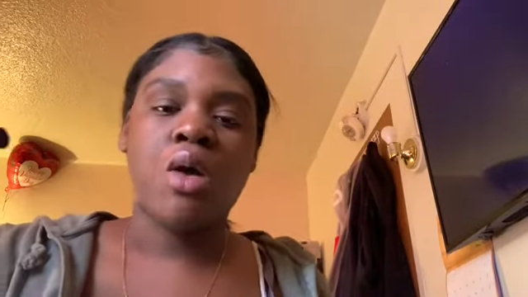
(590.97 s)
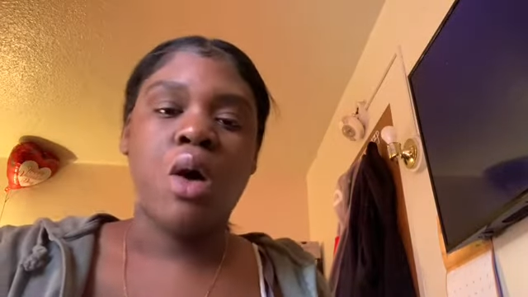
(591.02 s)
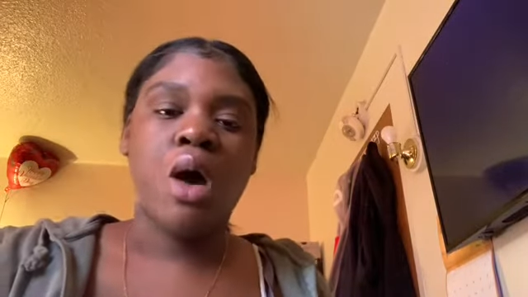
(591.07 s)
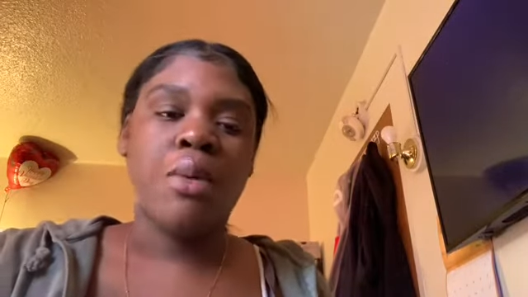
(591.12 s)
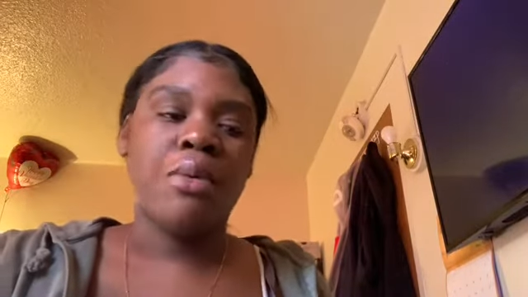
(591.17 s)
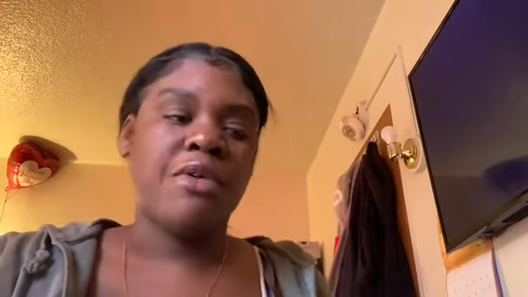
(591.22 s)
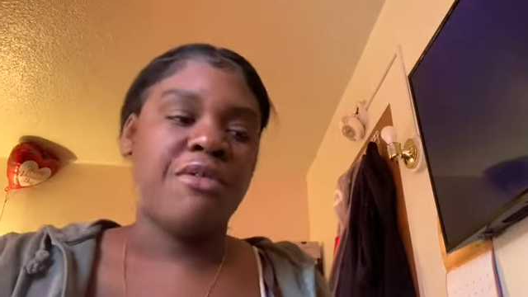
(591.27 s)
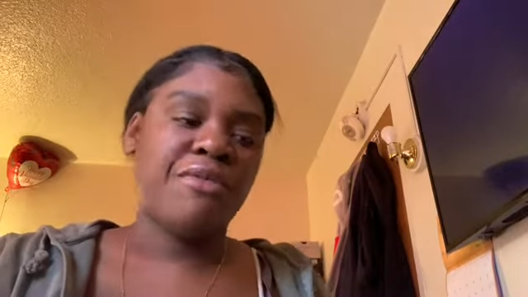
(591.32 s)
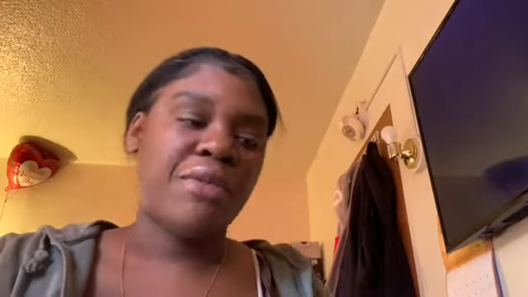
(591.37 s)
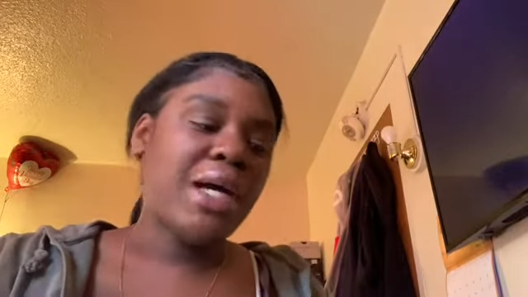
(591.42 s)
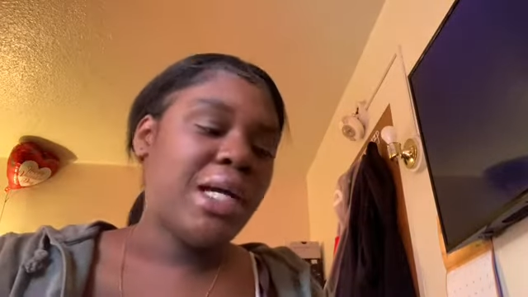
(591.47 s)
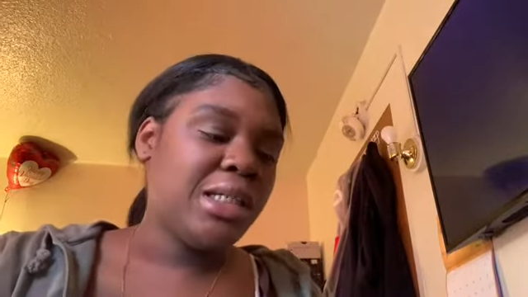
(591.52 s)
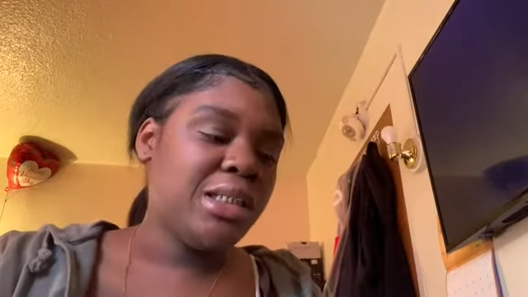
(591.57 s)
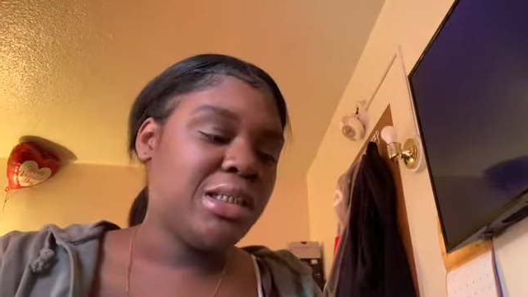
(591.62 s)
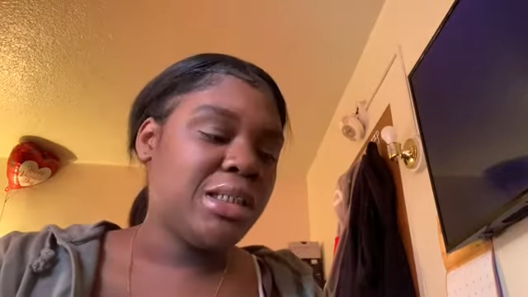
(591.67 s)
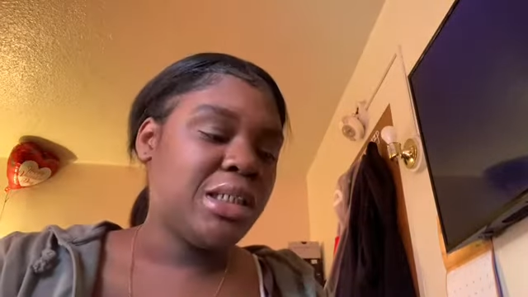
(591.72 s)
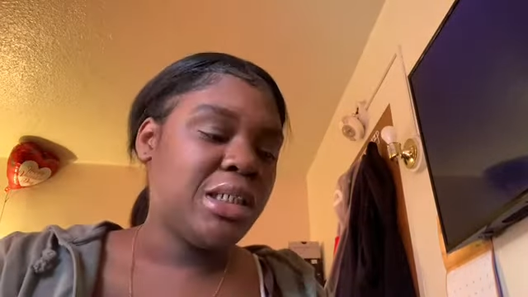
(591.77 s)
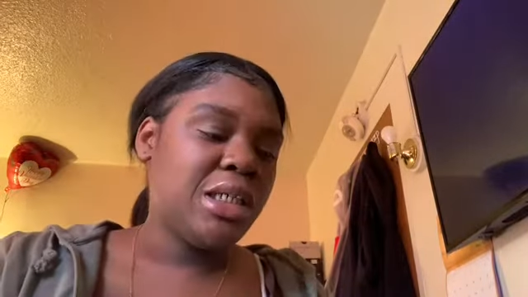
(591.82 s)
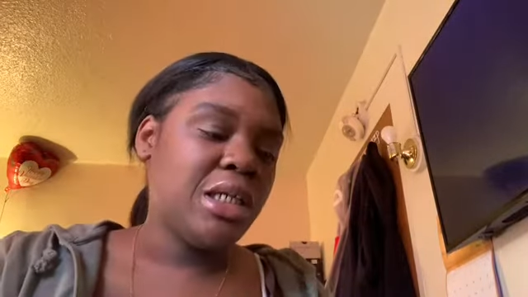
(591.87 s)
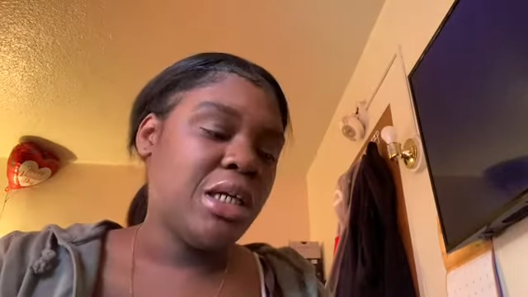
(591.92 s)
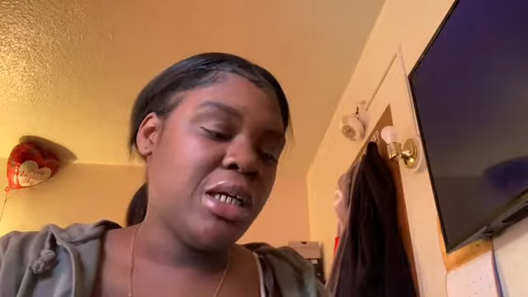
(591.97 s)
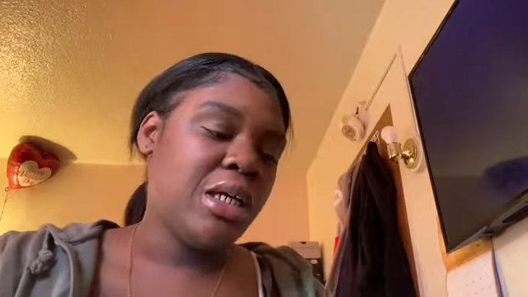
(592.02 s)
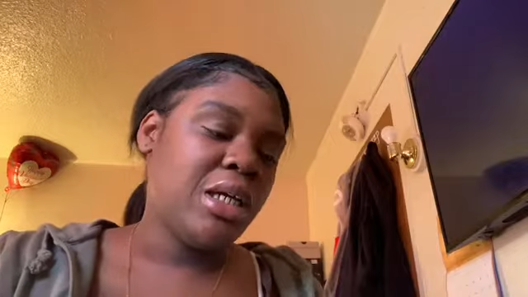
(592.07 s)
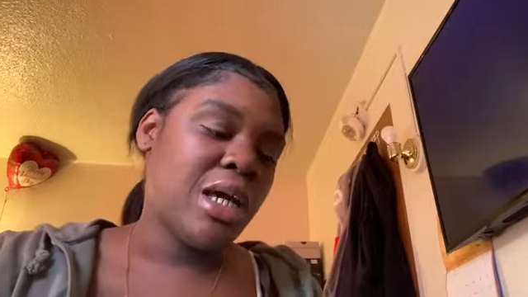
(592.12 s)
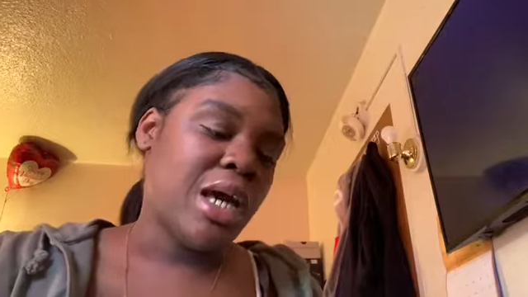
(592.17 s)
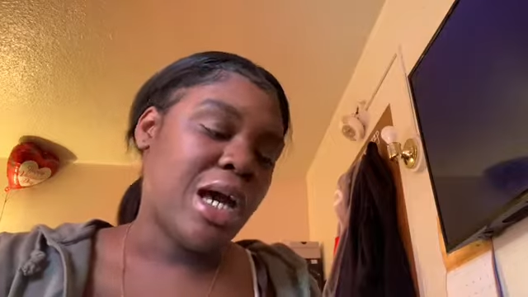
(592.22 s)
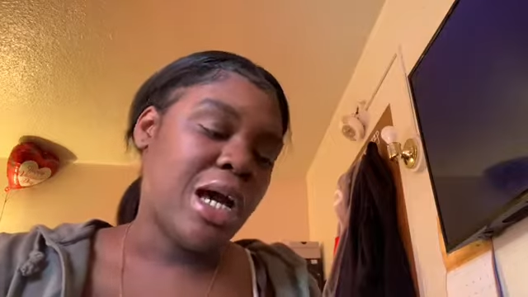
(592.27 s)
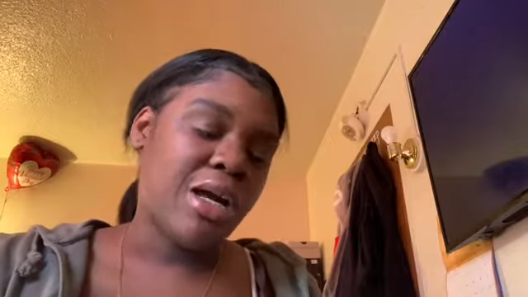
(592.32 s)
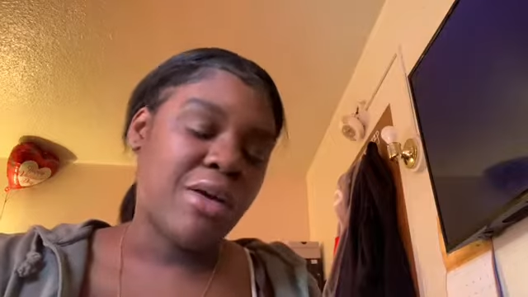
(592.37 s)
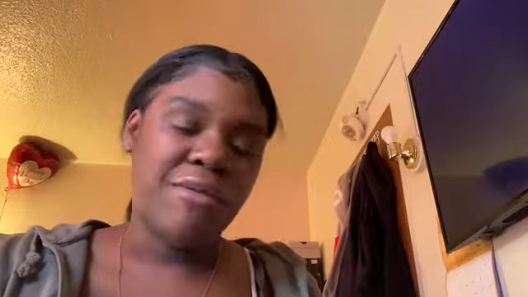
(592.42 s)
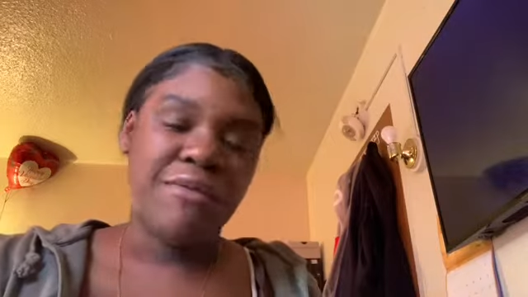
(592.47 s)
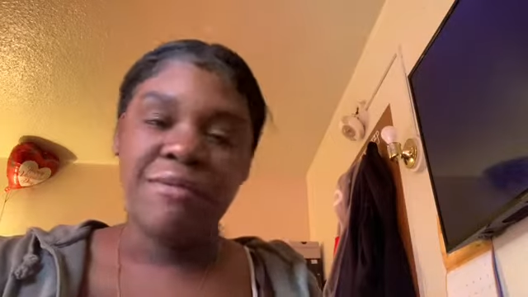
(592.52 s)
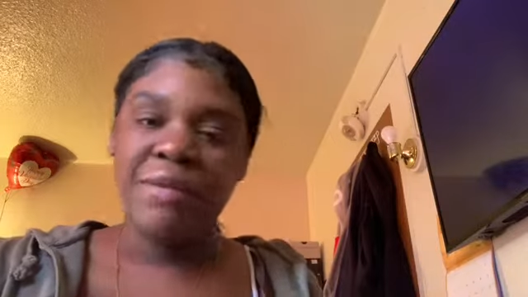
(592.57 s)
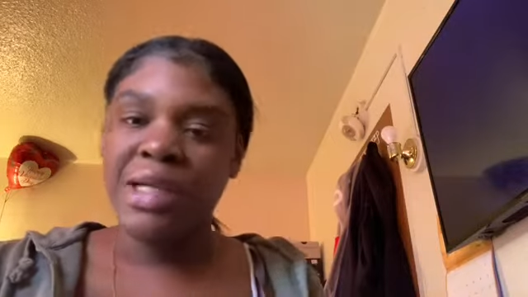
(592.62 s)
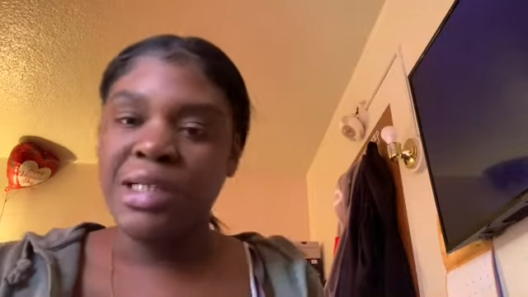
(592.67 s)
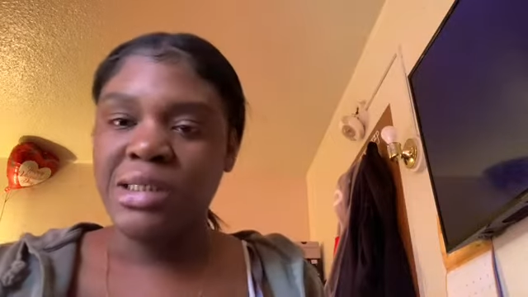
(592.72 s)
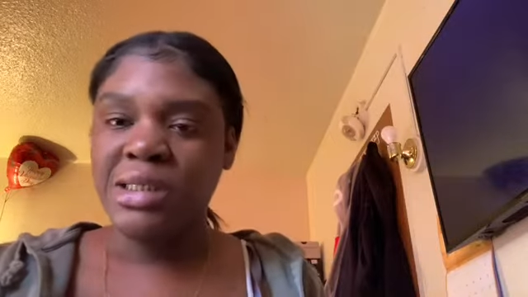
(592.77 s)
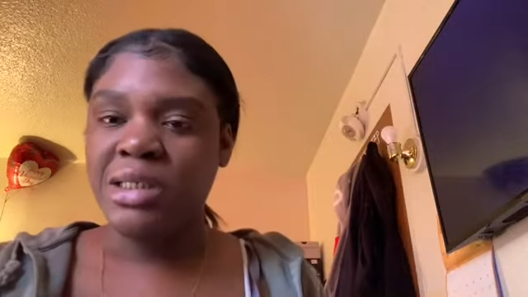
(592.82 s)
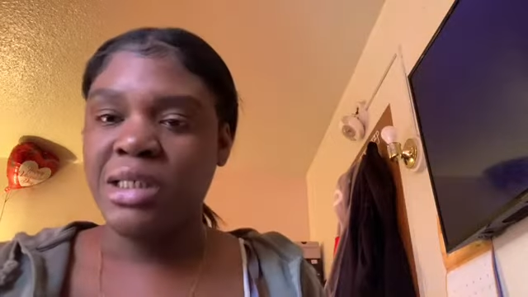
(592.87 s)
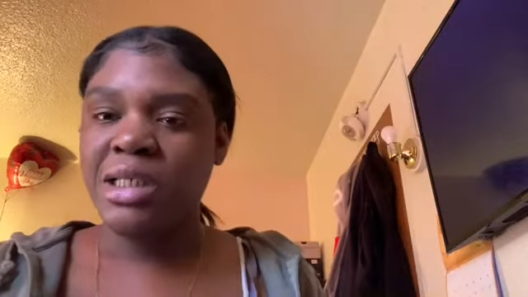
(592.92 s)
I'm gonna find it, I gotta
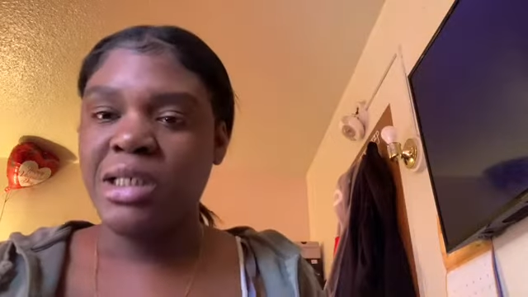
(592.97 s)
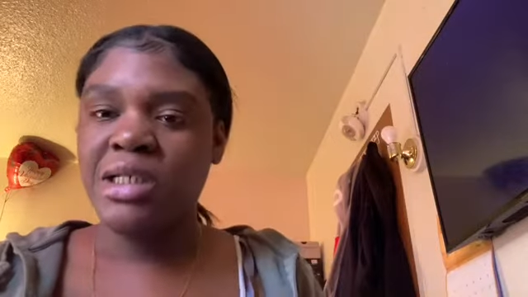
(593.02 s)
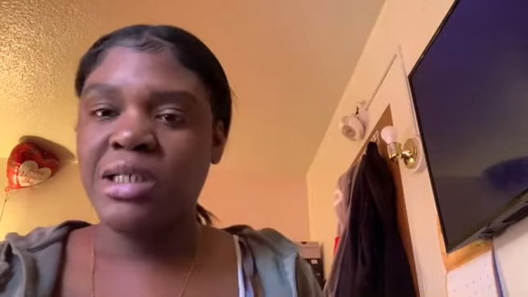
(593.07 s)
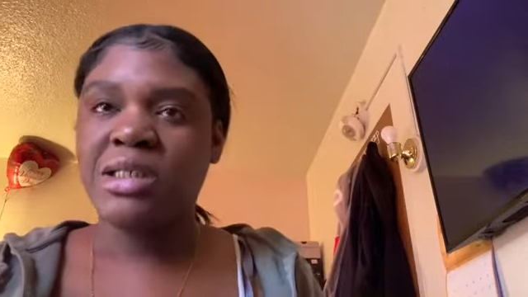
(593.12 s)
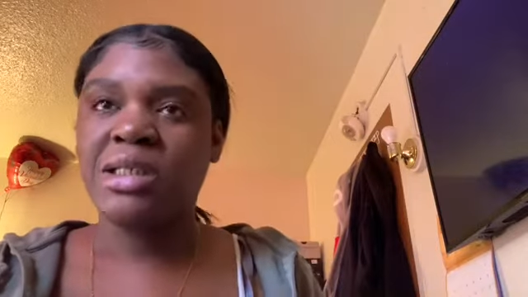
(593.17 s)
find it.